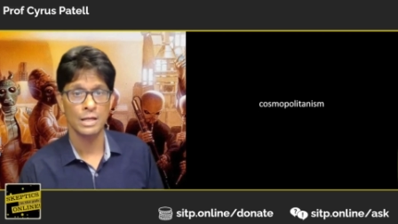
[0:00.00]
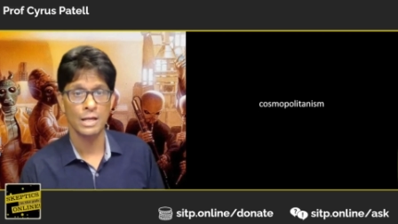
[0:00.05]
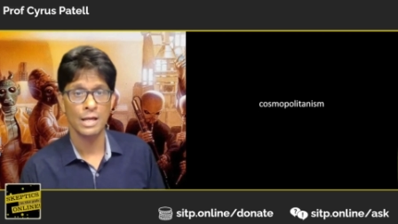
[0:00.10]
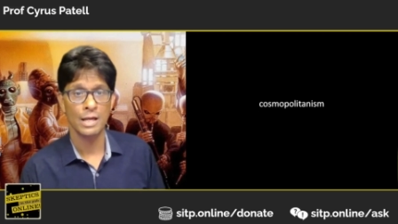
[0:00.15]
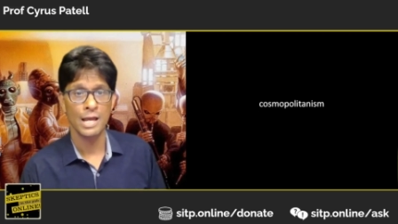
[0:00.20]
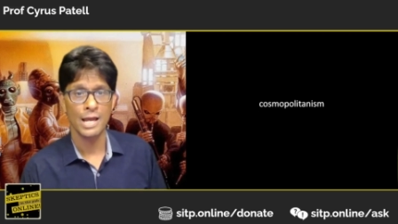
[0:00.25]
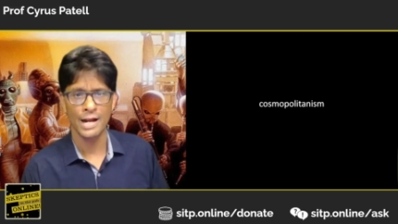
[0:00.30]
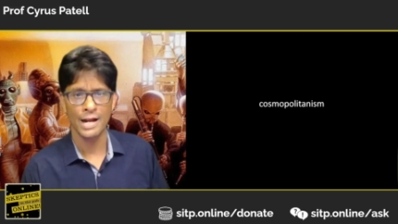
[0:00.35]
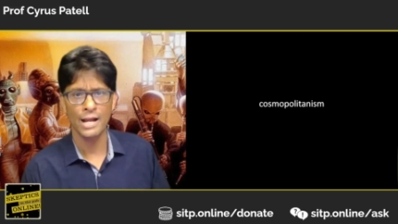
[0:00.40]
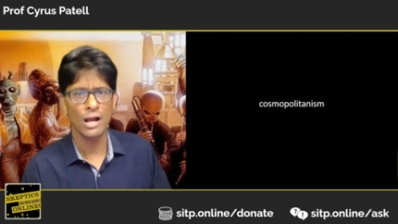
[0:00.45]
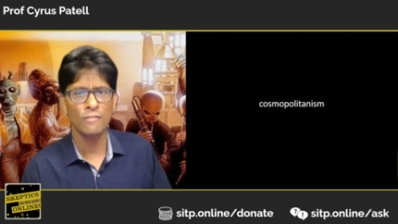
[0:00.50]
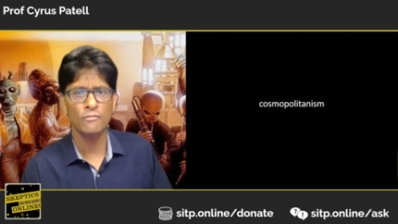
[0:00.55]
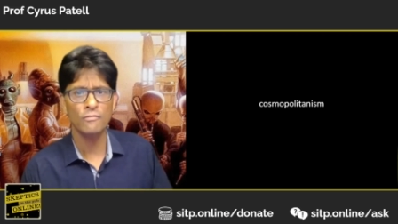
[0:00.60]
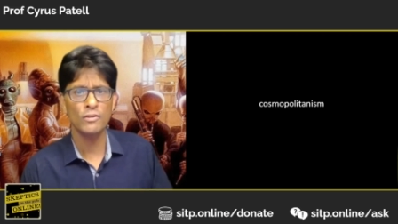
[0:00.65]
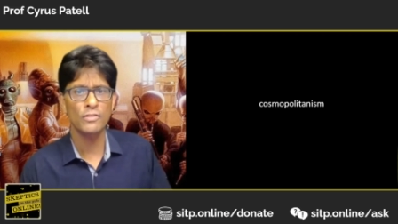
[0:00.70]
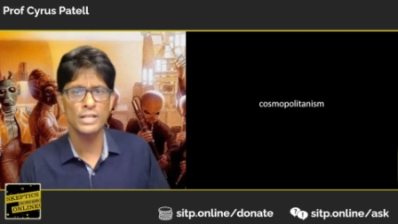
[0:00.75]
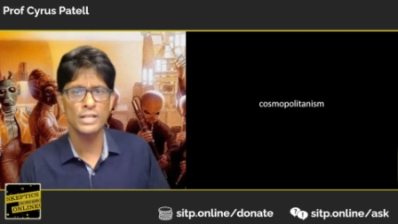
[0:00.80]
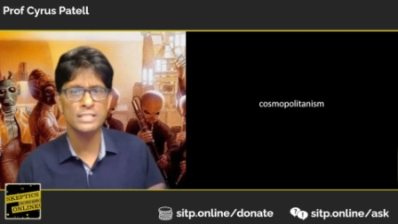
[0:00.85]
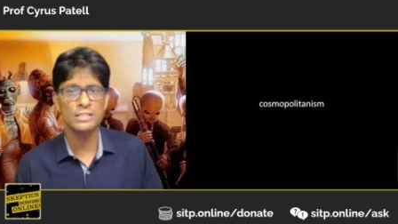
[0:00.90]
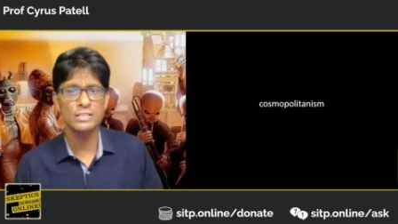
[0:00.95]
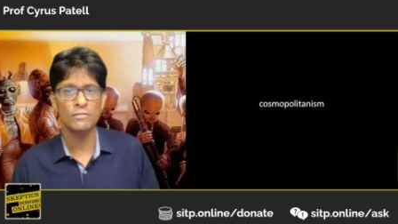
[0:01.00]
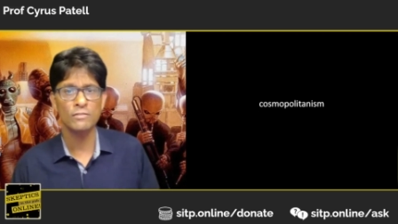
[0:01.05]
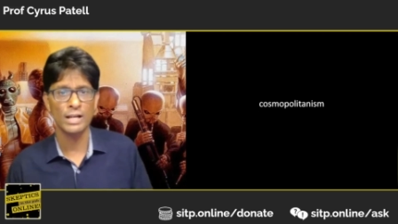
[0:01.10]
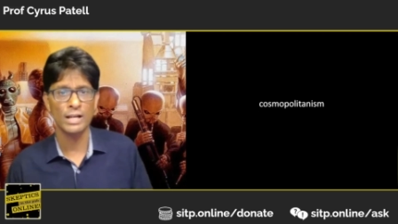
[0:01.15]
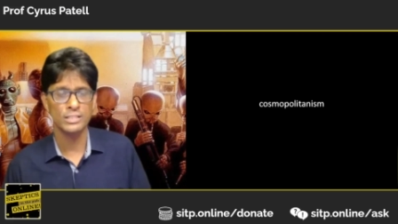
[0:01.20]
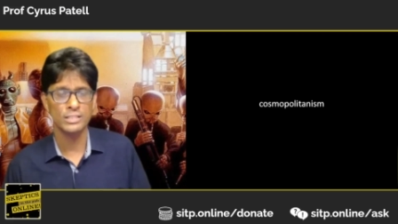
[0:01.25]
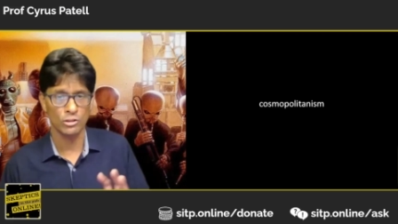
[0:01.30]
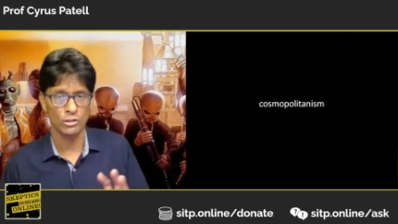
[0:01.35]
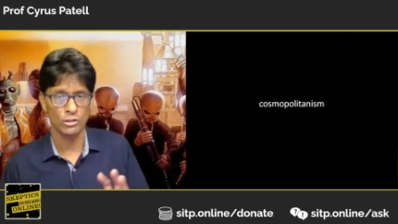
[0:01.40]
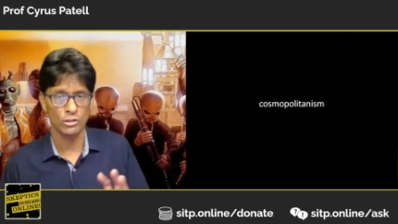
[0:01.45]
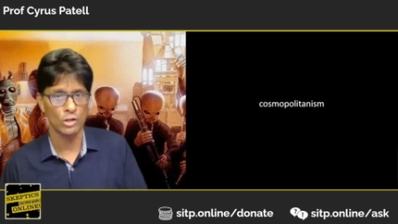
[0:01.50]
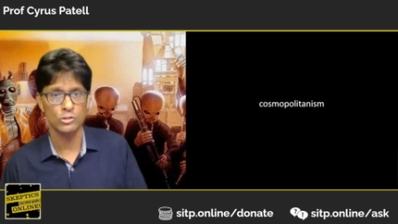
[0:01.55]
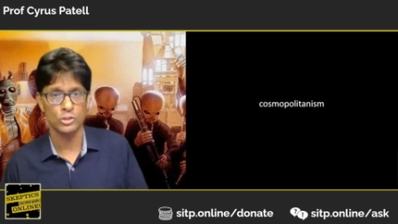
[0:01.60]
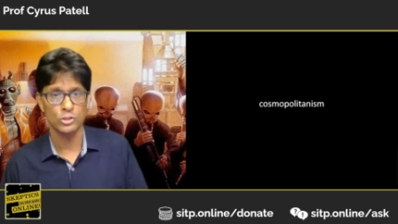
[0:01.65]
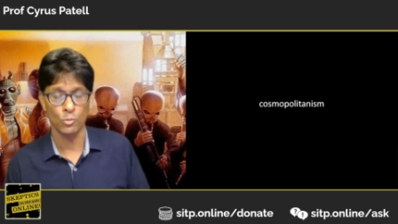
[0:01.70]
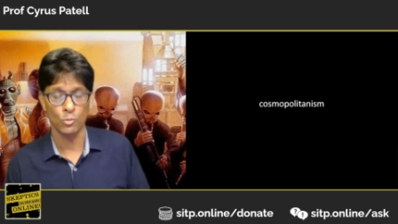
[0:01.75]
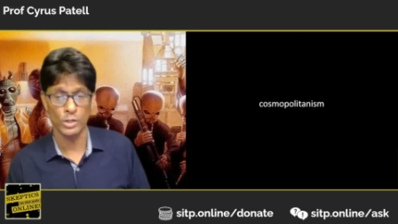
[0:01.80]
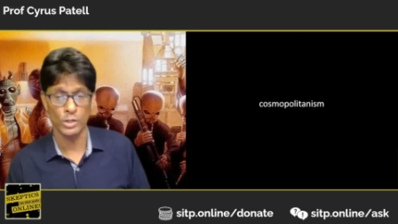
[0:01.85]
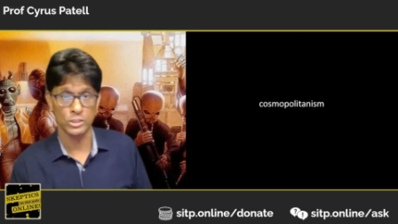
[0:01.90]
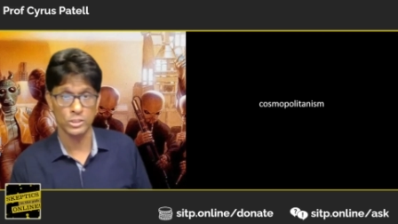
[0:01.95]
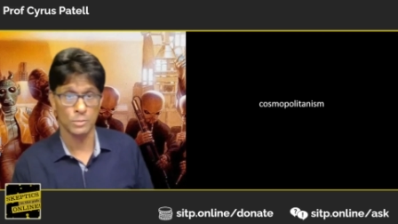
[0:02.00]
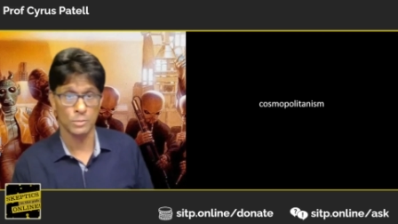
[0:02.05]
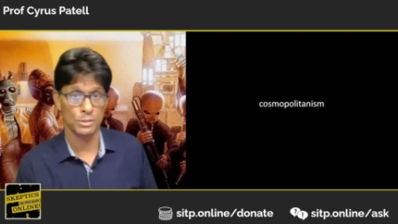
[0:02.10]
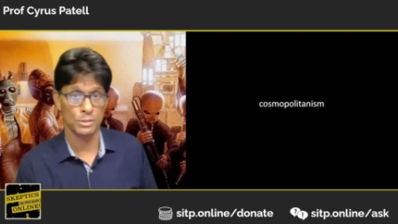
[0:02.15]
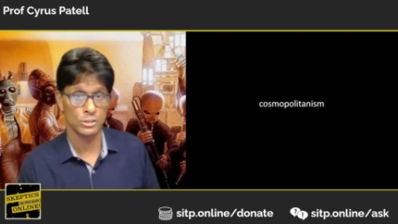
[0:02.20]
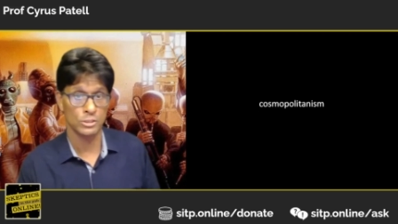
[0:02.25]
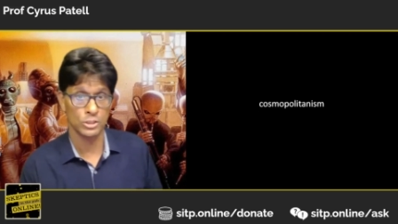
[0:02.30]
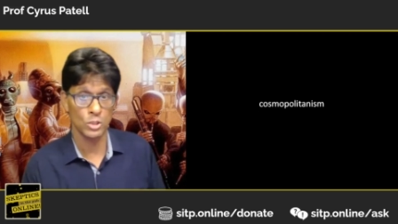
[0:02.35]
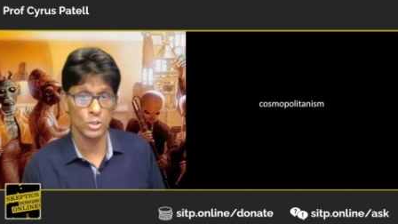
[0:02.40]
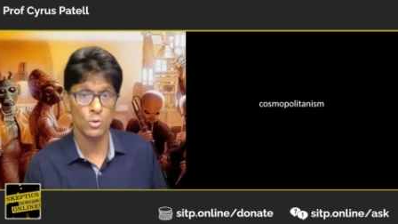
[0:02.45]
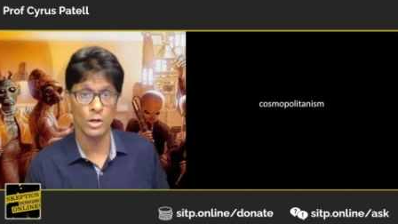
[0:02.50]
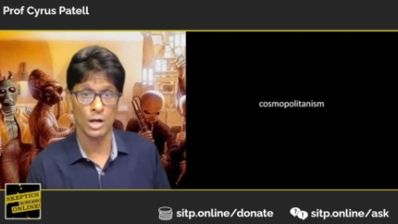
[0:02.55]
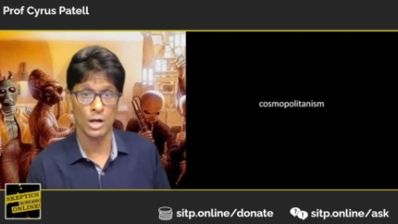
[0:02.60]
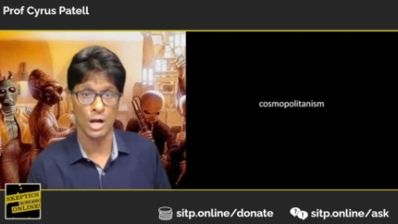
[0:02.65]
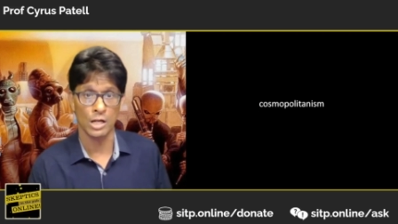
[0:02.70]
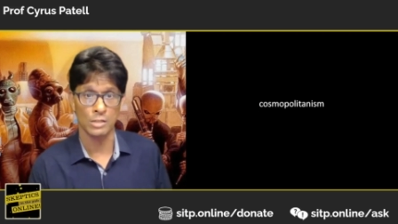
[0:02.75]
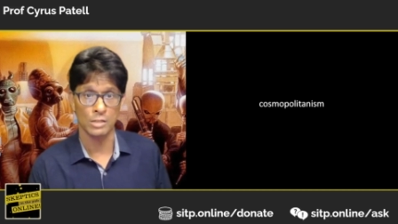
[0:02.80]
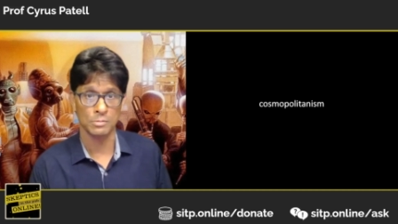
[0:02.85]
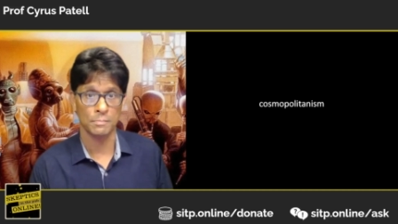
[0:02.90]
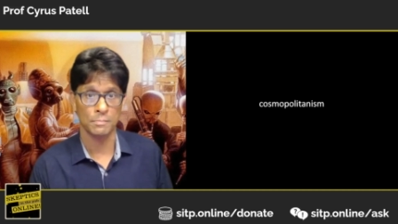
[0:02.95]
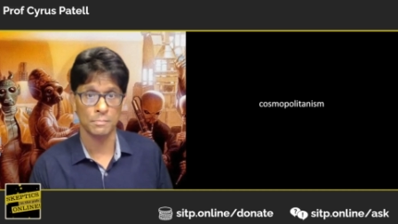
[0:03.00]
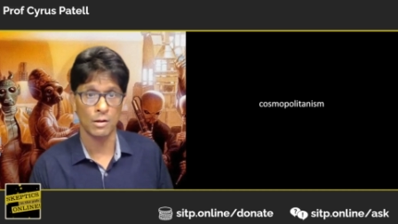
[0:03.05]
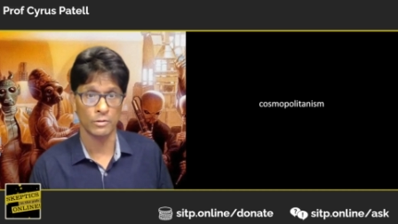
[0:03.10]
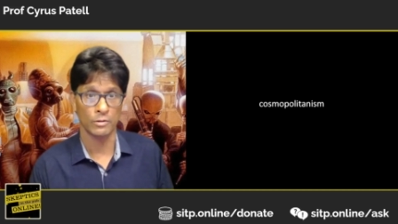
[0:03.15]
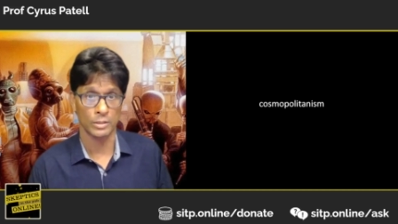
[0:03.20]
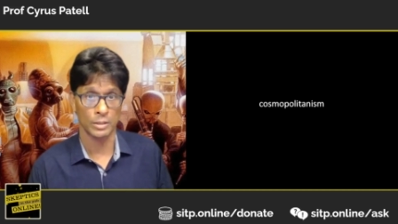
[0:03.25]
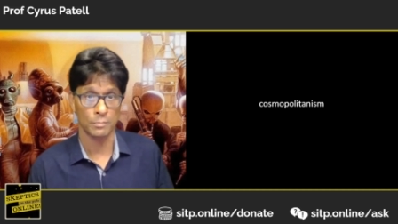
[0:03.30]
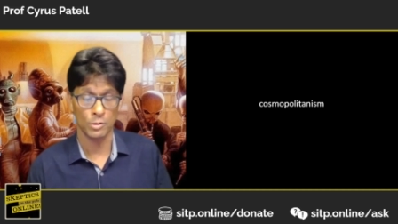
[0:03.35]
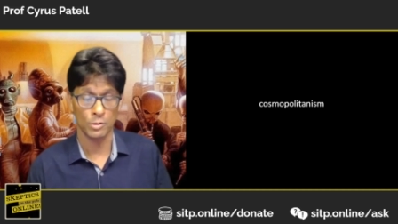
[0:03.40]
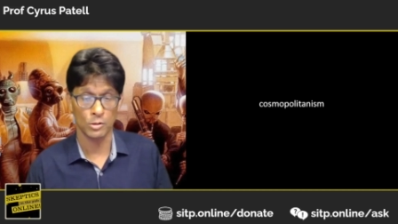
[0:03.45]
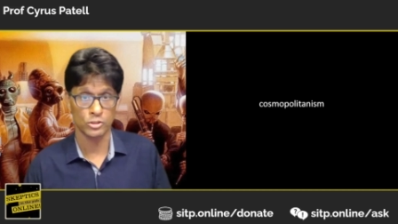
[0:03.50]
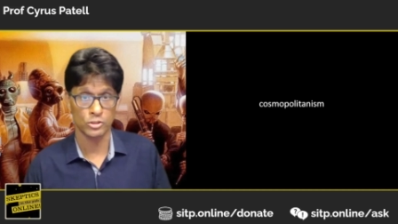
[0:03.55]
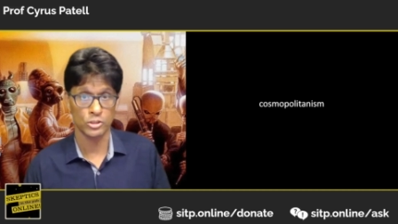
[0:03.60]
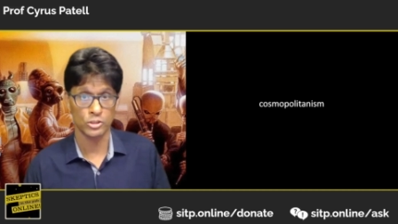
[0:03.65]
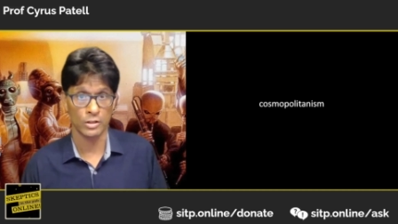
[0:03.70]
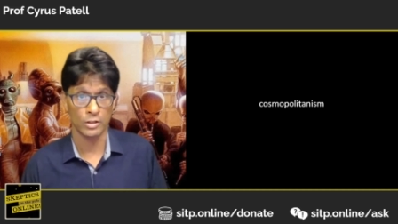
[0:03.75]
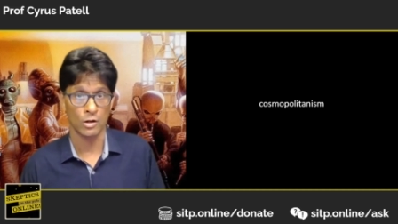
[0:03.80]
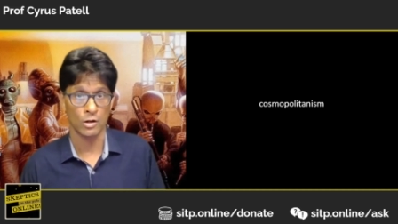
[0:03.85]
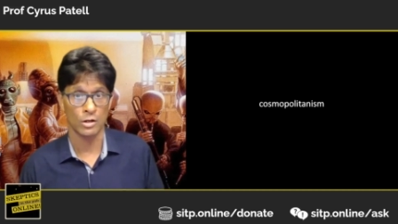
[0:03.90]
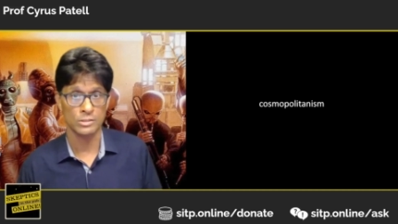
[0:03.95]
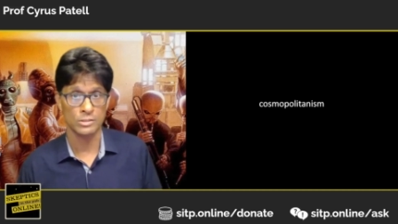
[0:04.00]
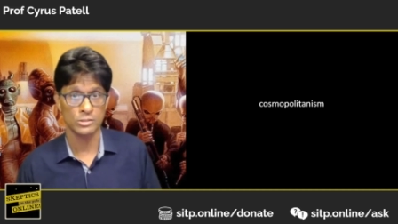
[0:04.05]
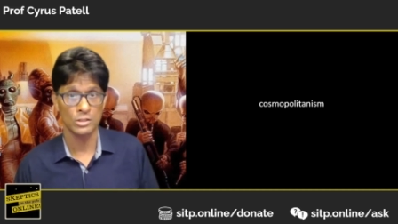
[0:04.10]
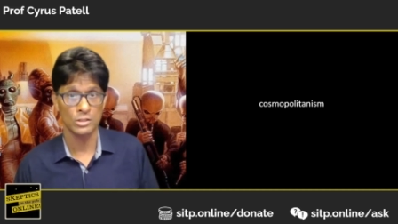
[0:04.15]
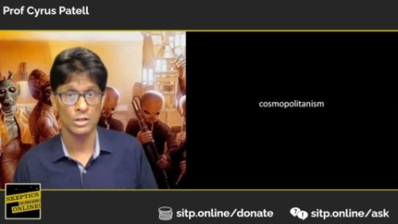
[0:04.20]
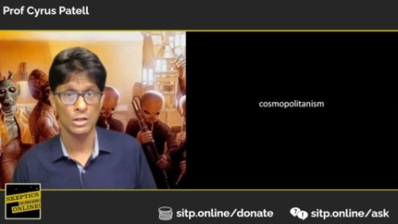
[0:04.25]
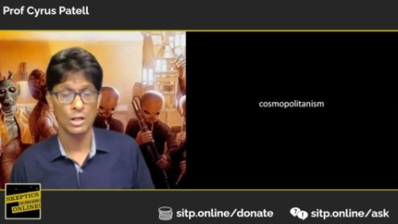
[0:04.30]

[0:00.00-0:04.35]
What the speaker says: And I offer this advice to those who wish to pursue a cosmopolitan approach to the arts.